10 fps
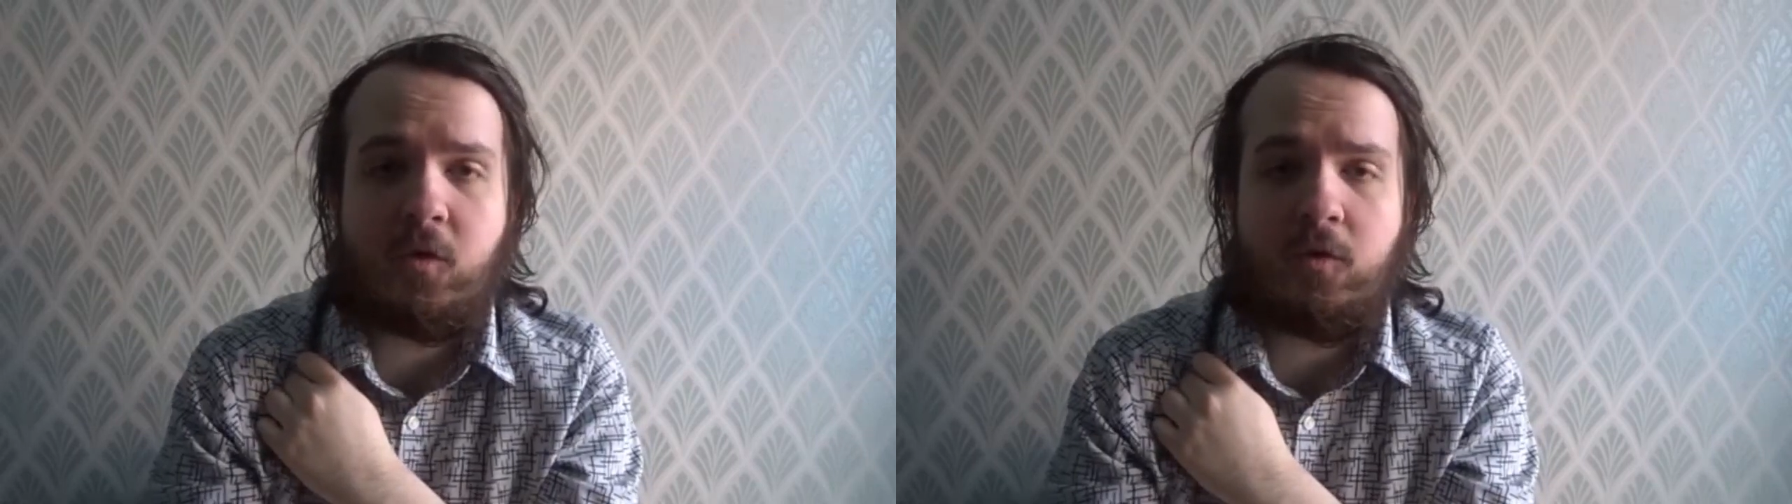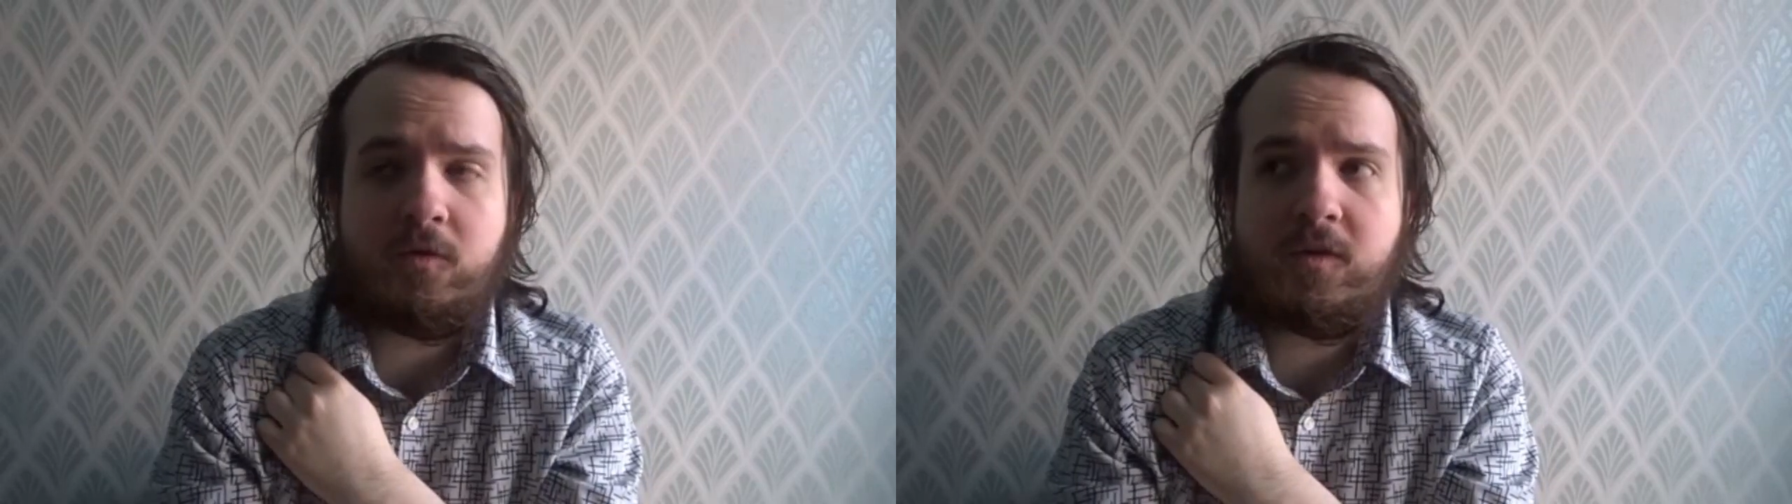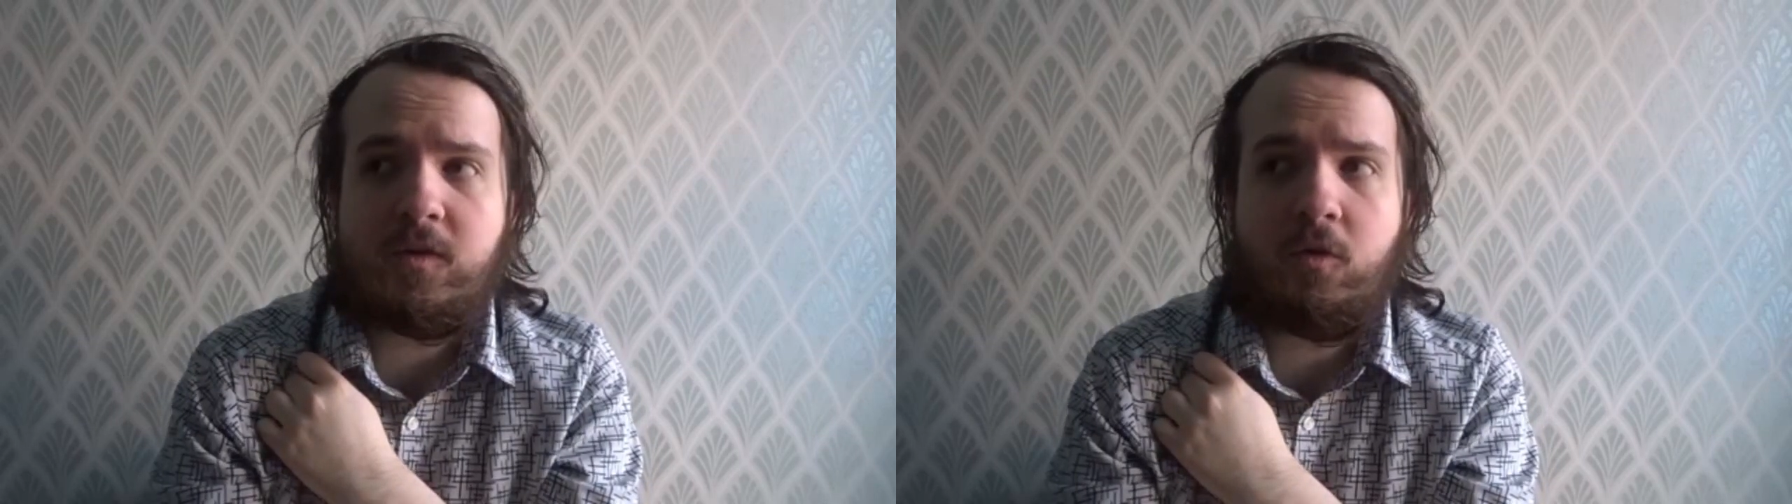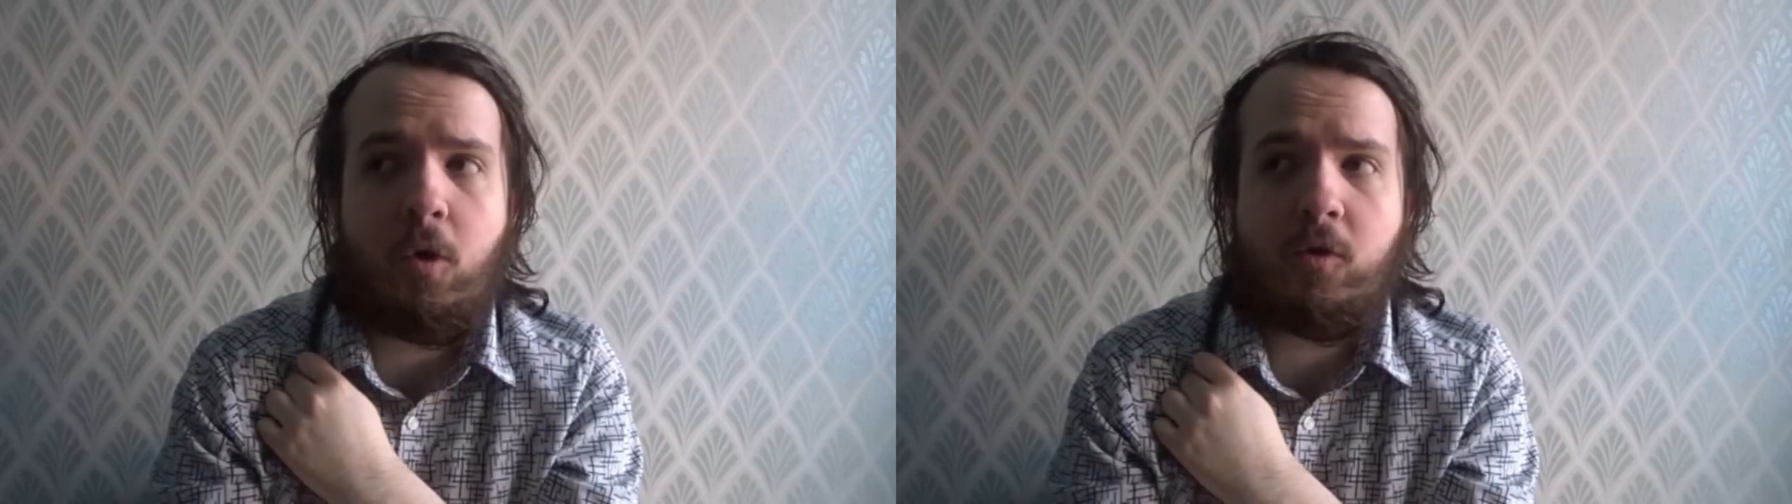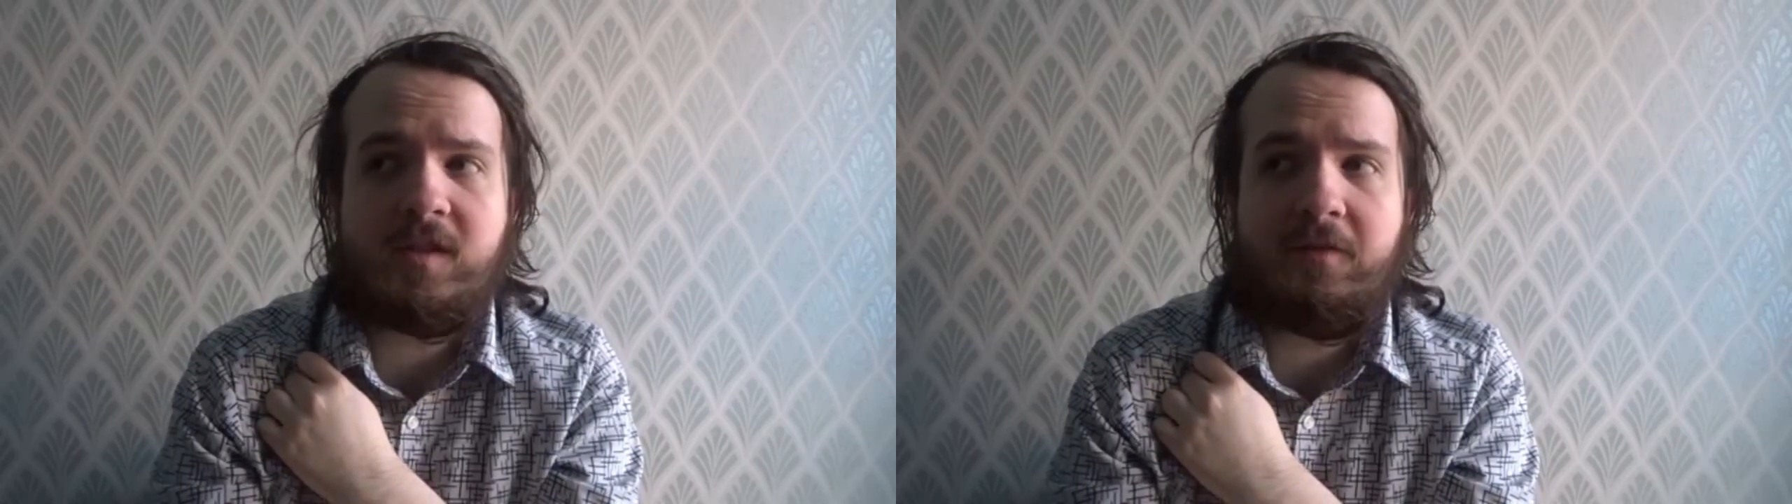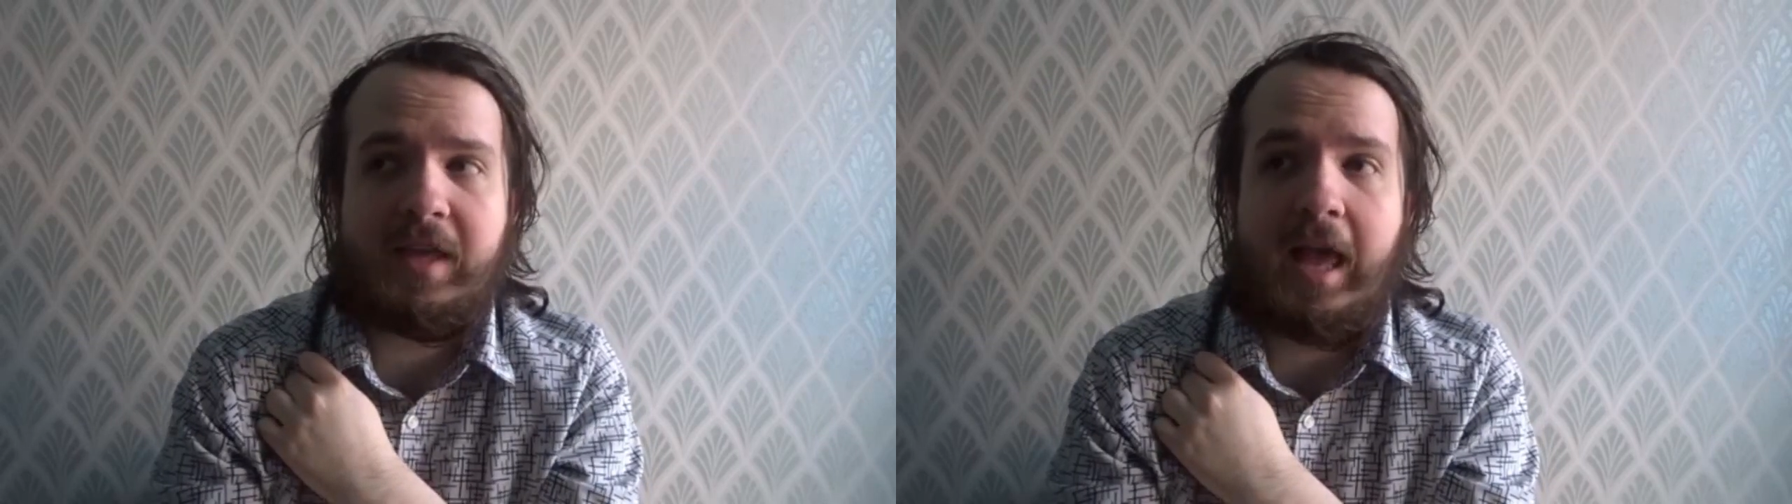don't go to the